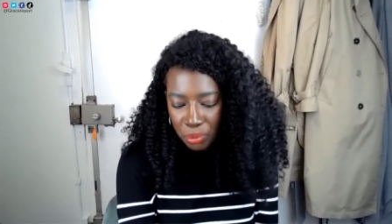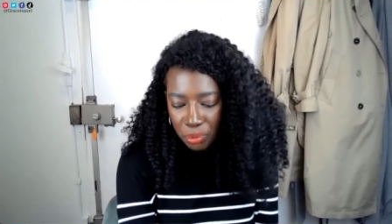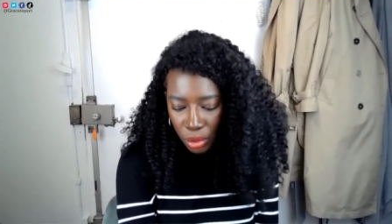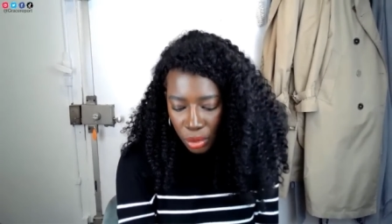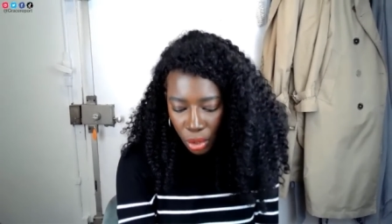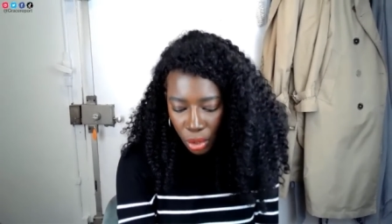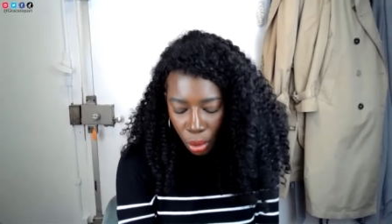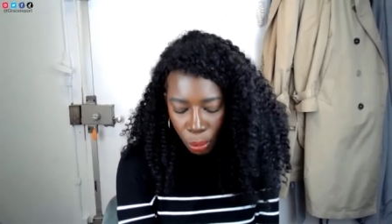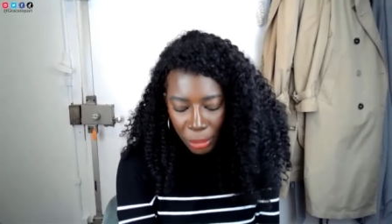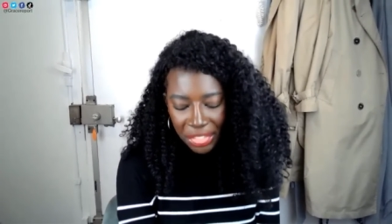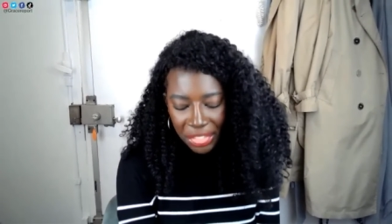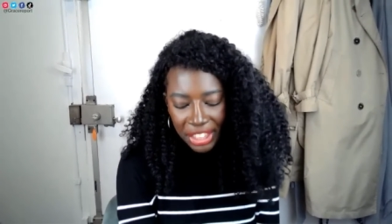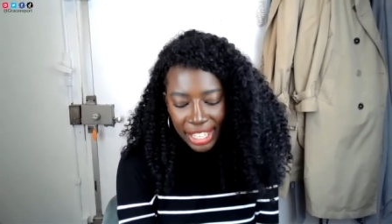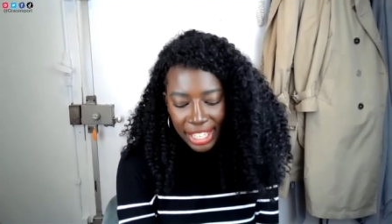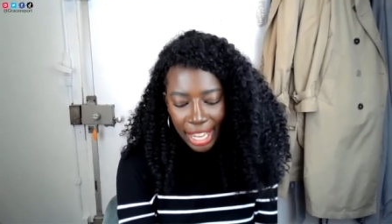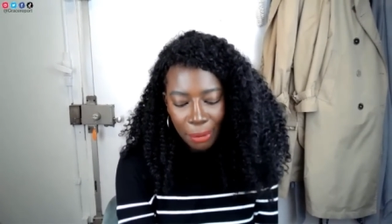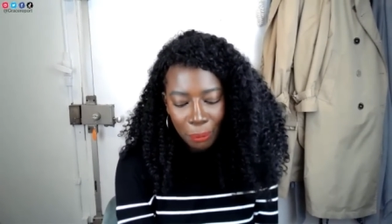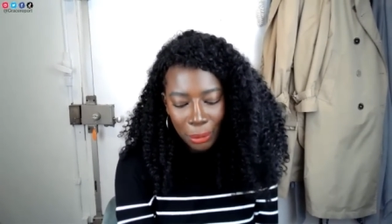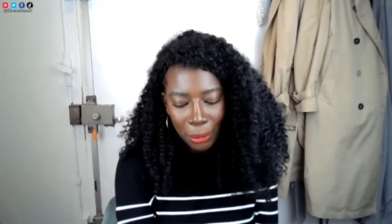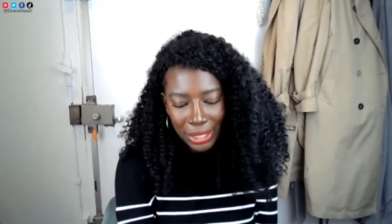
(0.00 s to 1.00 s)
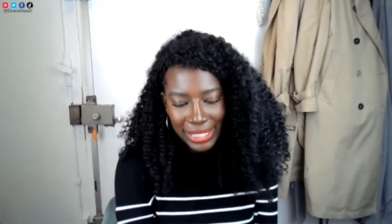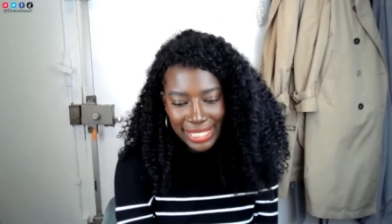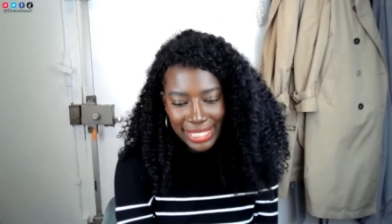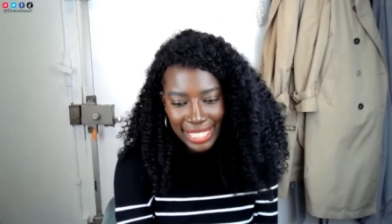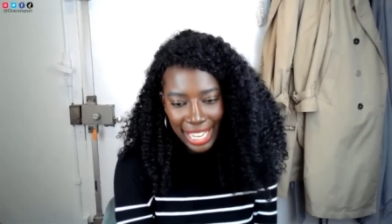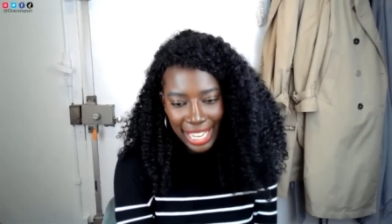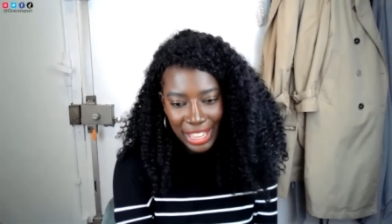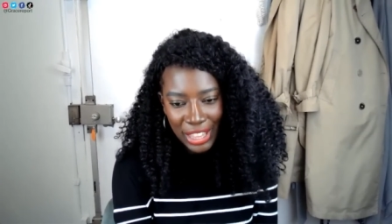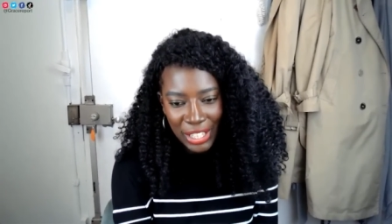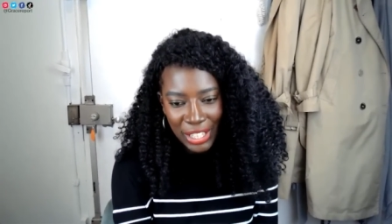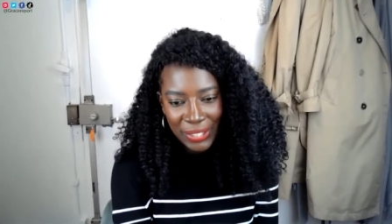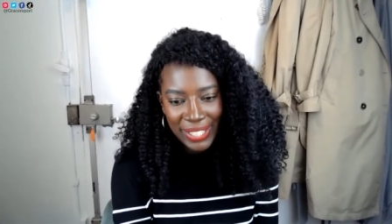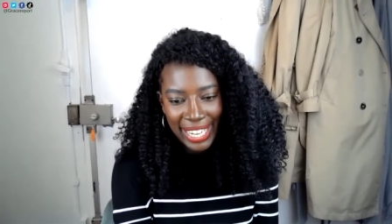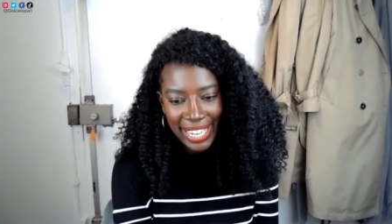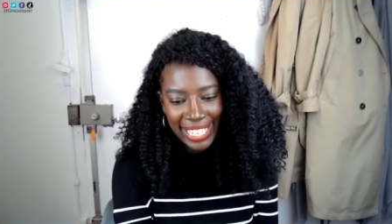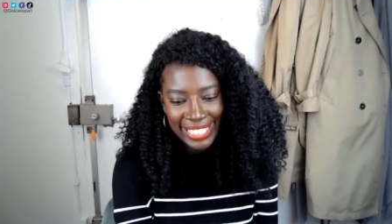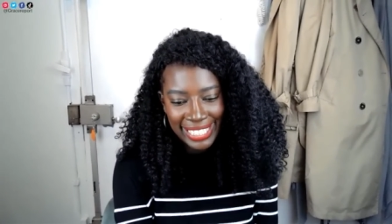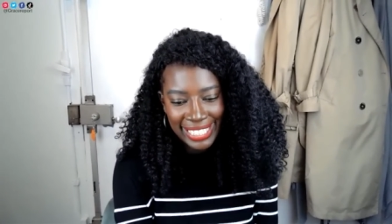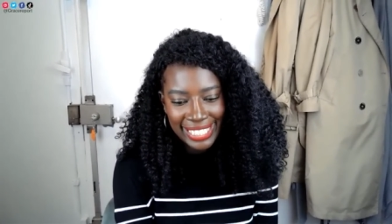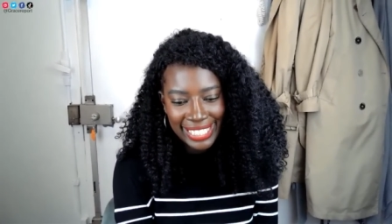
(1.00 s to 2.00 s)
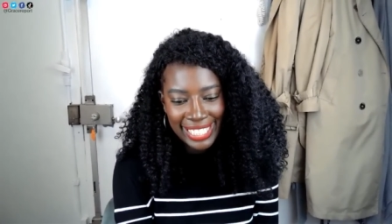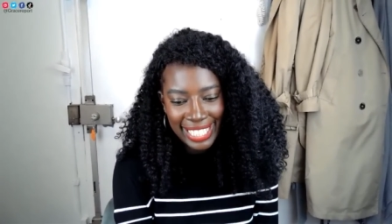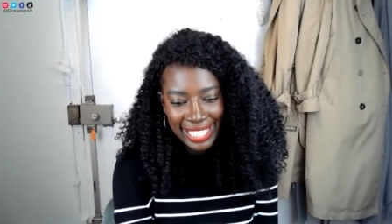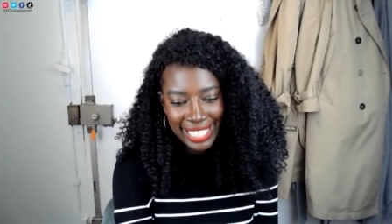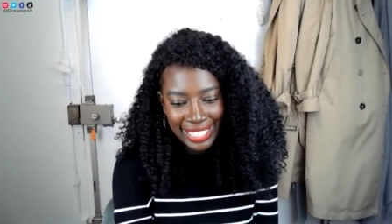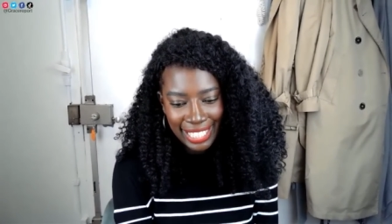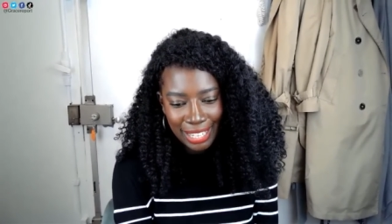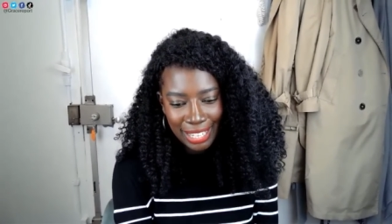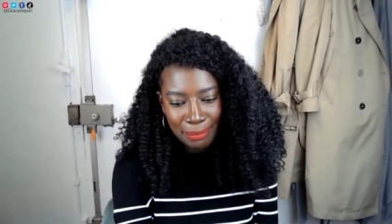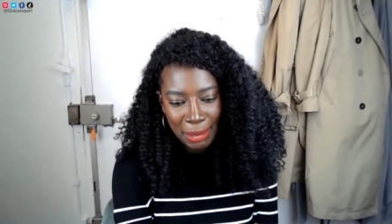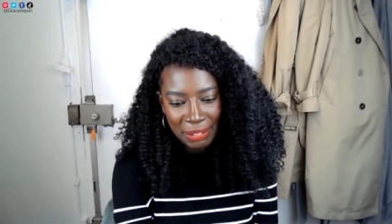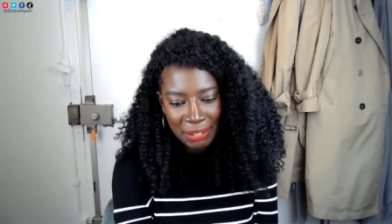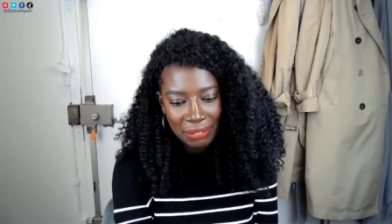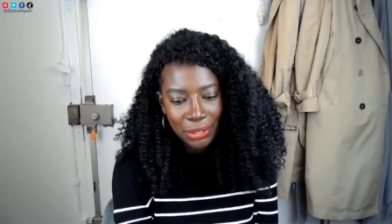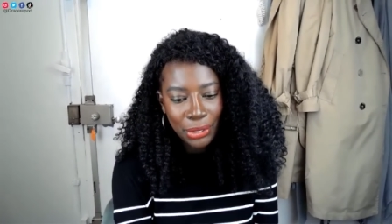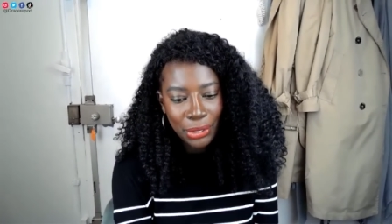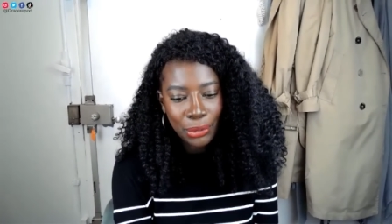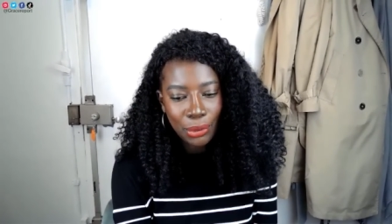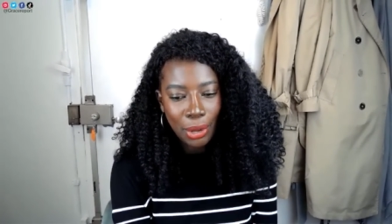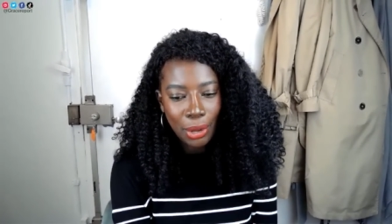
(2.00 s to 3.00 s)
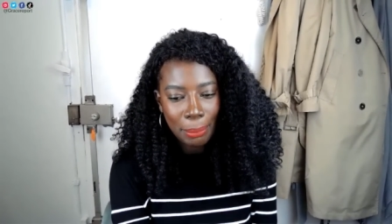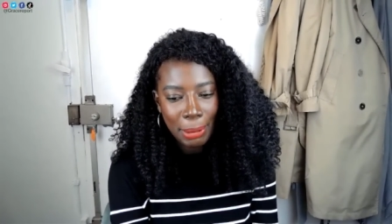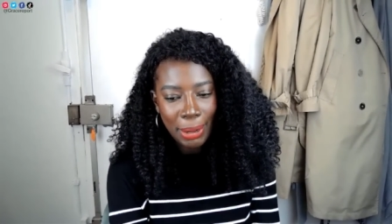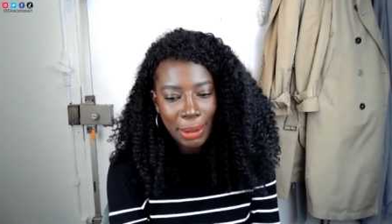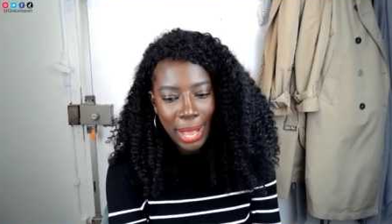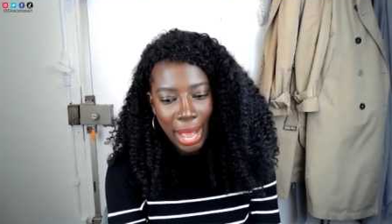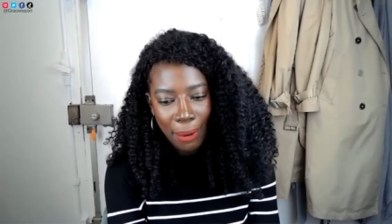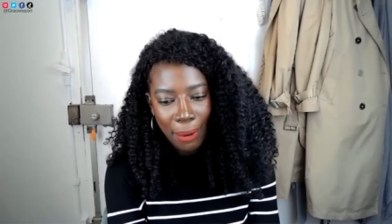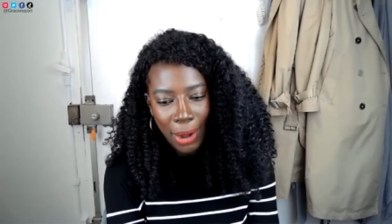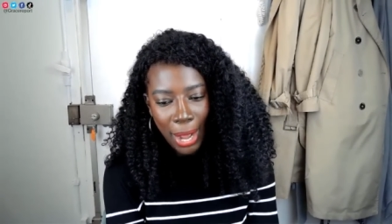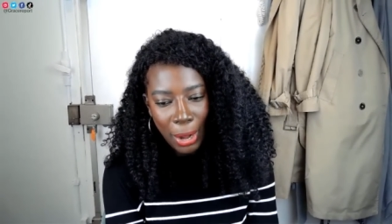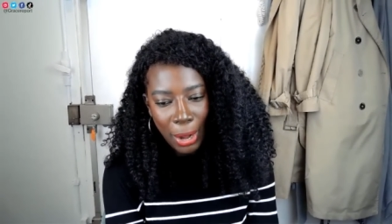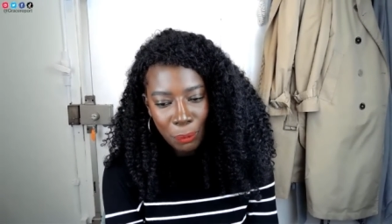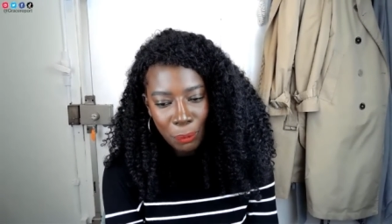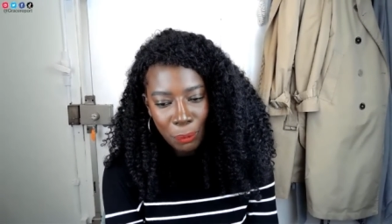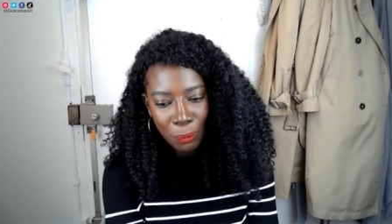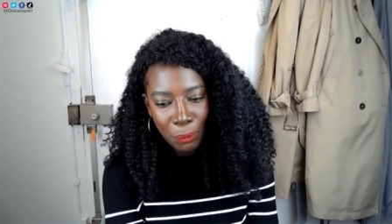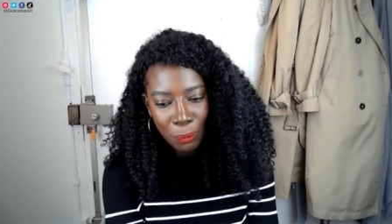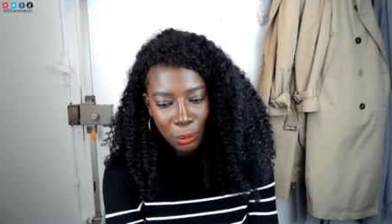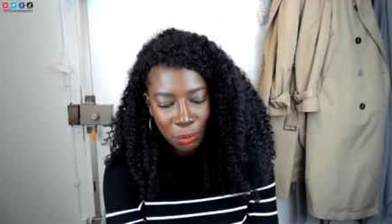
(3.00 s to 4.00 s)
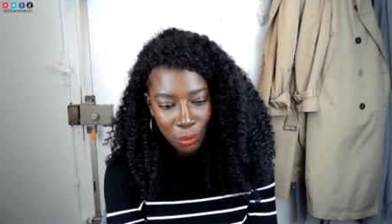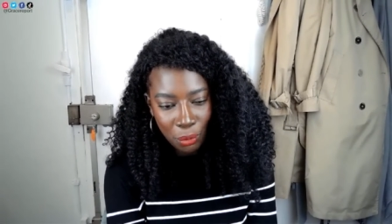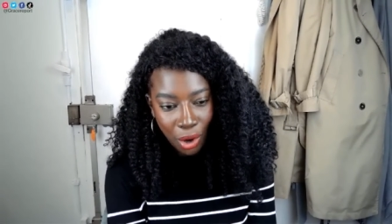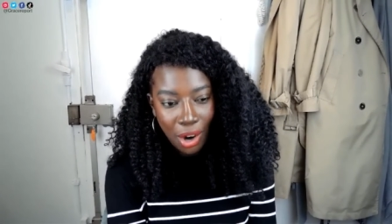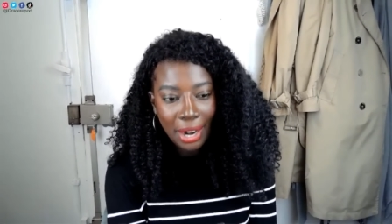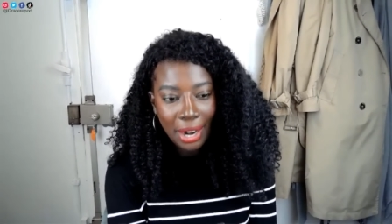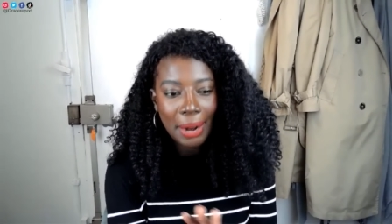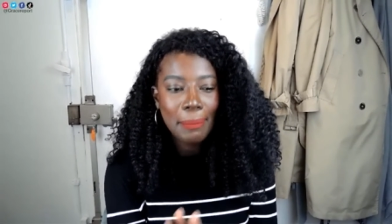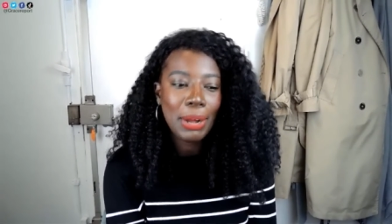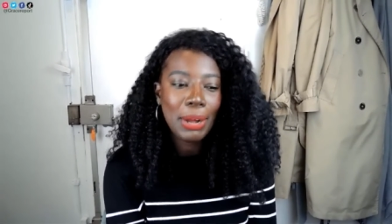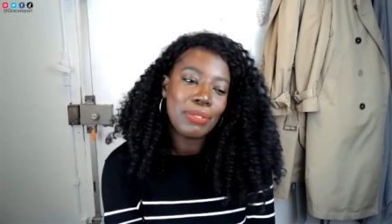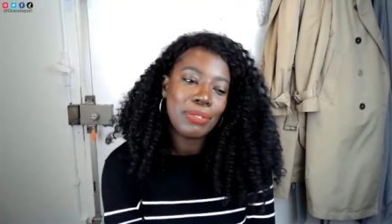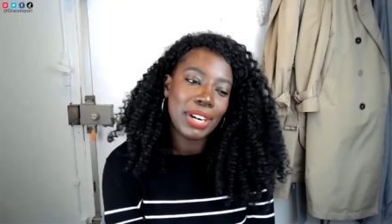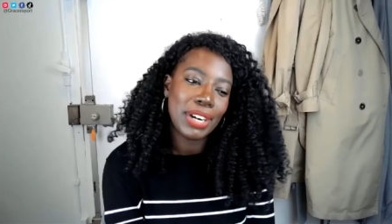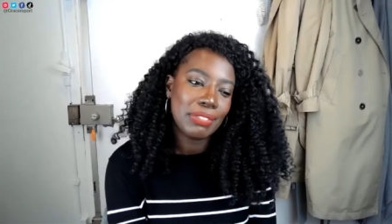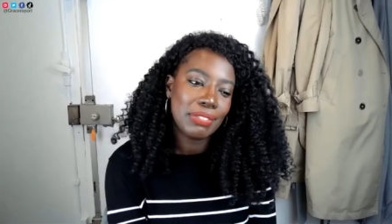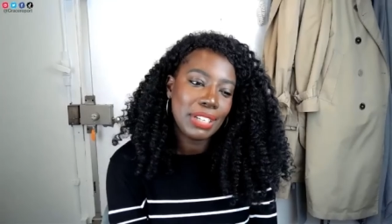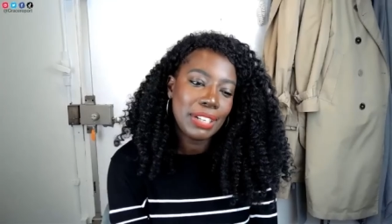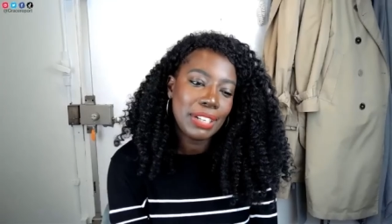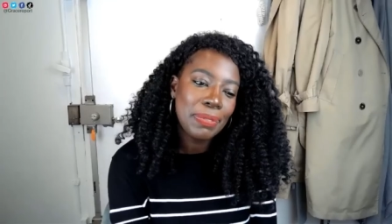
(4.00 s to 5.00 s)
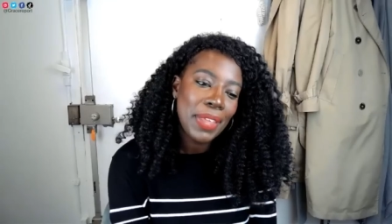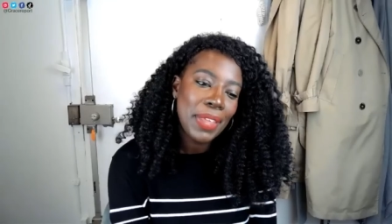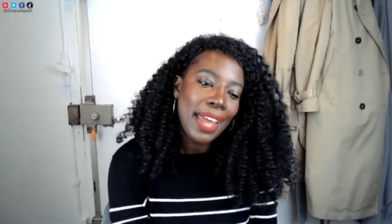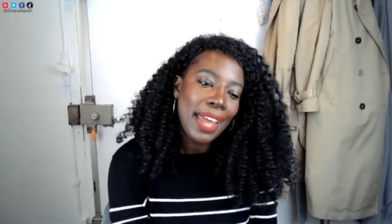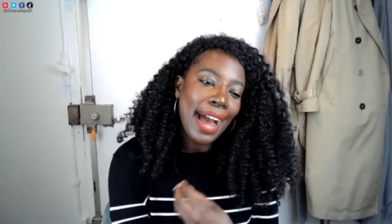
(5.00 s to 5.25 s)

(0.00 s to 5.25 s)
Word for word: one thing I will say though, and I did say this in my video about how we were wrong about Raven,